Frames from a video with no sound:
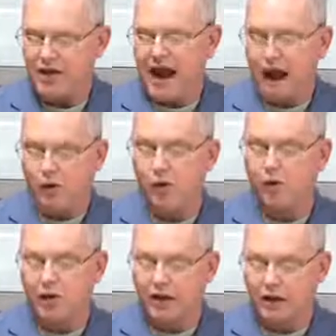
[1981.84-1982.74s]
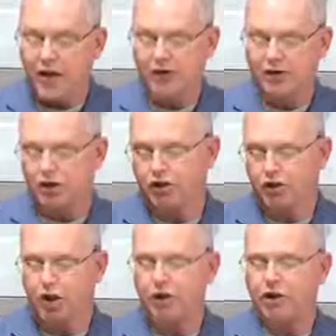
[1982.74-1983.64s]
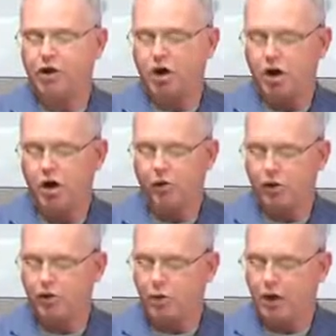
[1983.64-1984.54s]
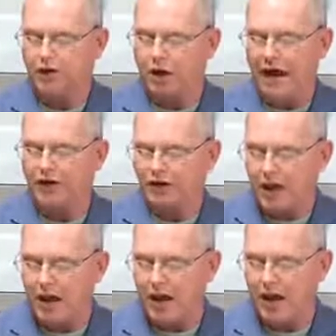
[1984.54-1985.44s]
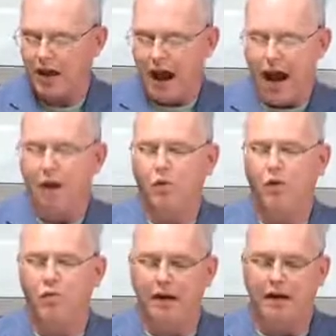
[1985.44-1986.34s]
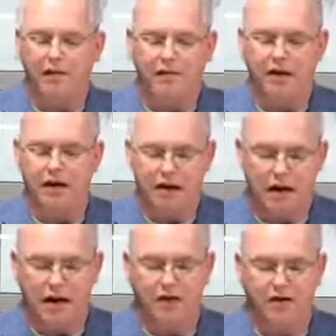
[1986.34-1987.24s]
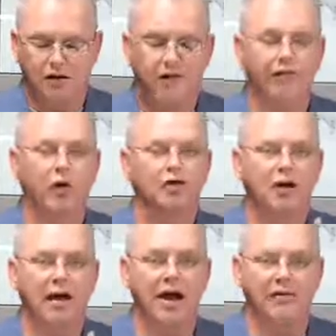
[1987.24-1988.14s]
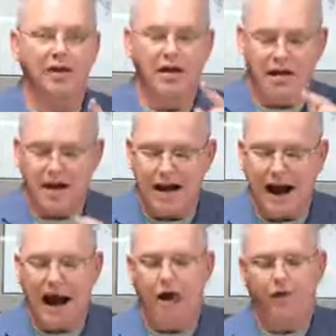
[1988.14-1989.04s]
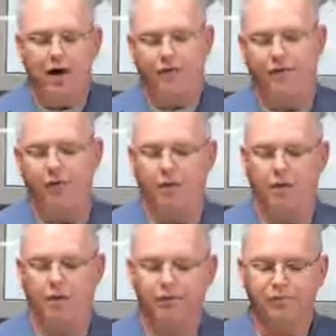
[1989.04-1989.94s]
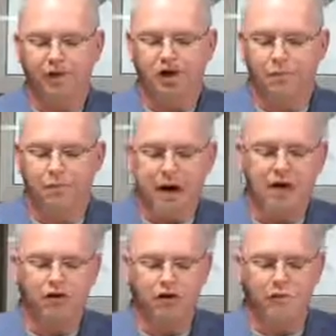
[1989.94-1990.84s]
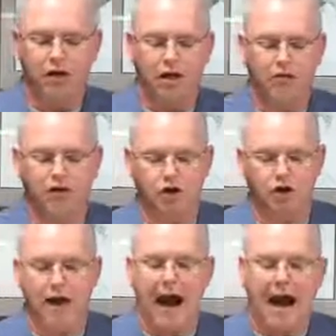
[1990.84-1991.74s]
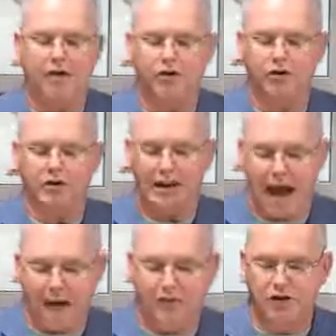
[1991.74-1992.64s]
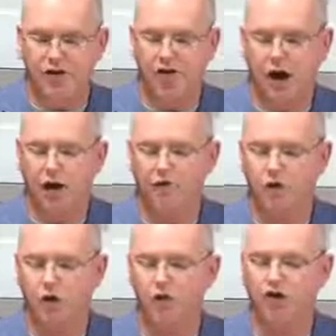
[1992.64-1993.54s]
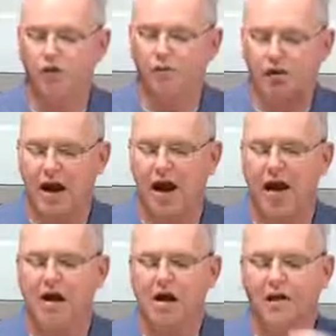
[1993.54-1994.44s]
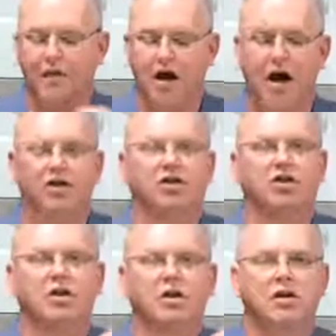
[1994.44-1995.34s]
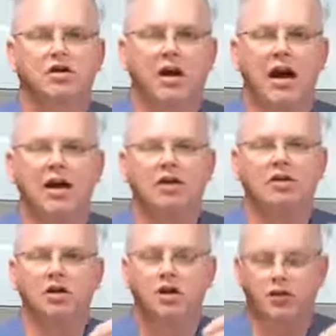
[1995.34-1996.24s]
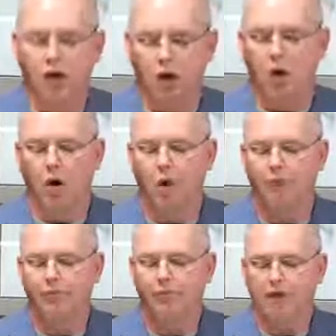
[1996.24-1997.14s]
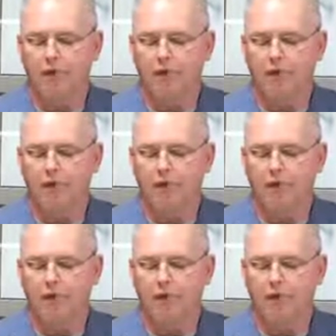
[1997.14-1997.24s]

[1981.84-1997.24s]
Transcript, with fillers: then I will relent concerning the good with which I said I would benefit it. Verse 11, Now therefore, speak to the men of Judah and to the inhabitants of Jerusalem, saying, Thus says the Lord,